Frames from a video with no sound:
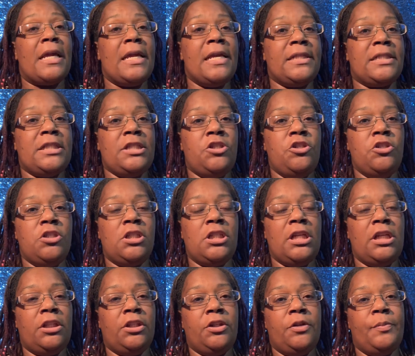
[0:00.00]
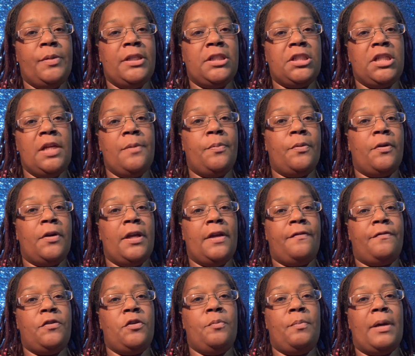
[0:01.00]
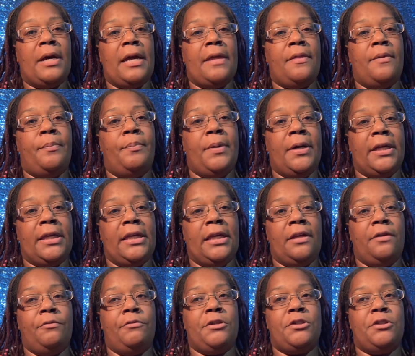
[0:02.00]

it's usually a little bit cheaper if you buy the bucket,